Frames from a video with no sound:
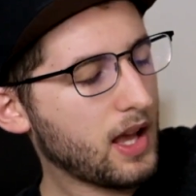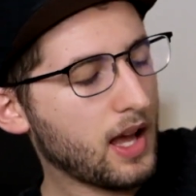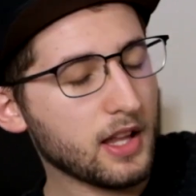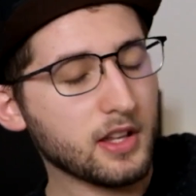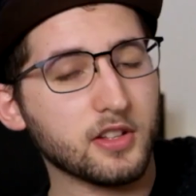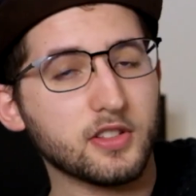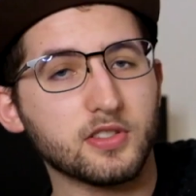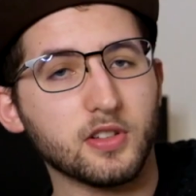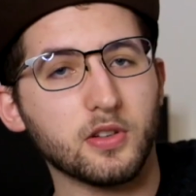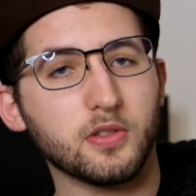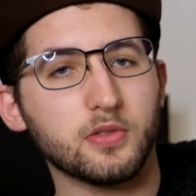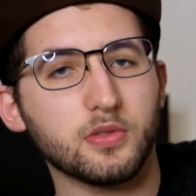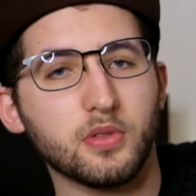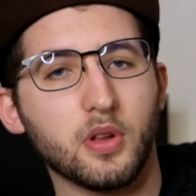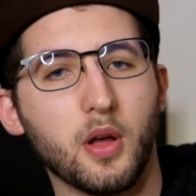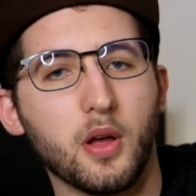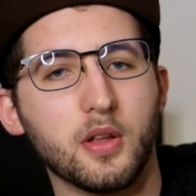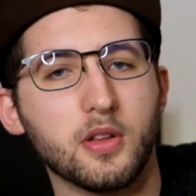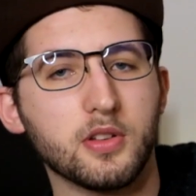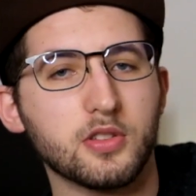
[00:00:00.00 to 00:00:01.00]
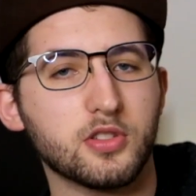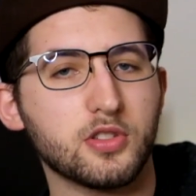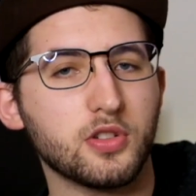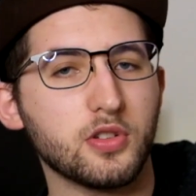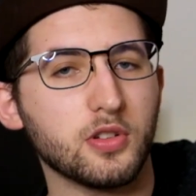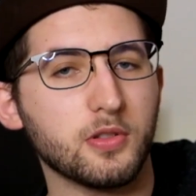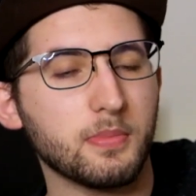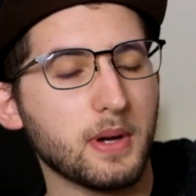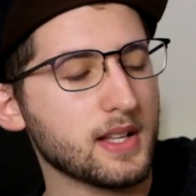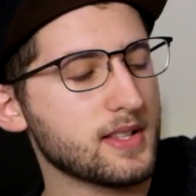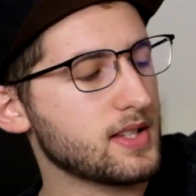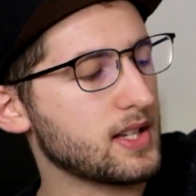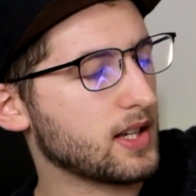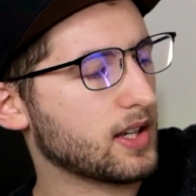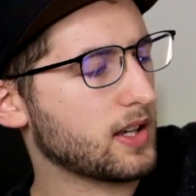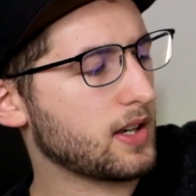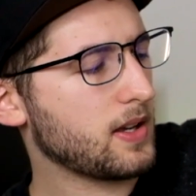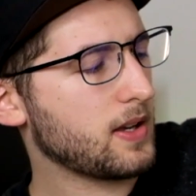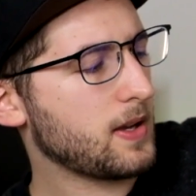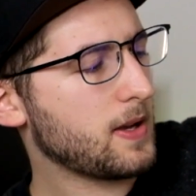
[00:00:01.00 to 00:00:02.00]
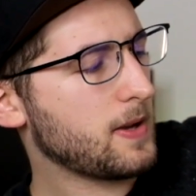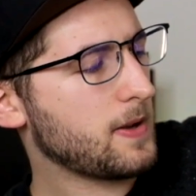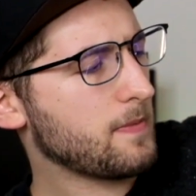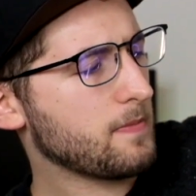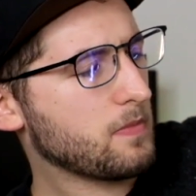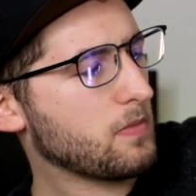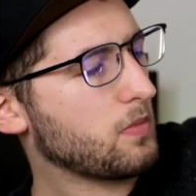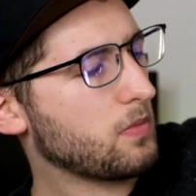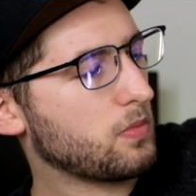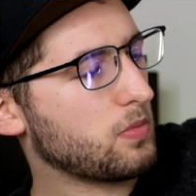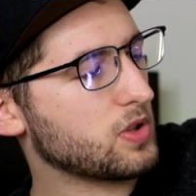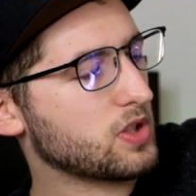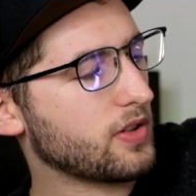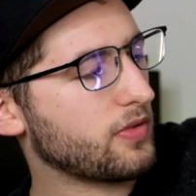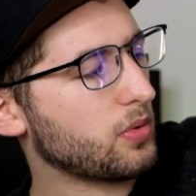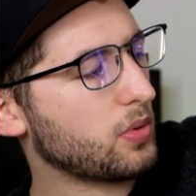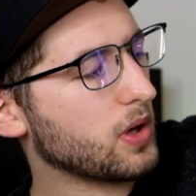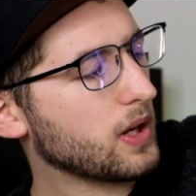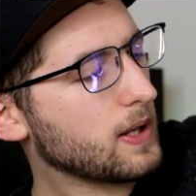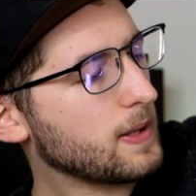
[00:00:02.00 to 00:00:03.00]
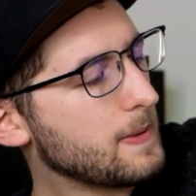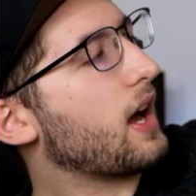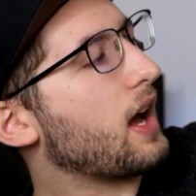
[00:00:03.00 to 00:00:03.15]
and your tone tune-o-matic, whichever one.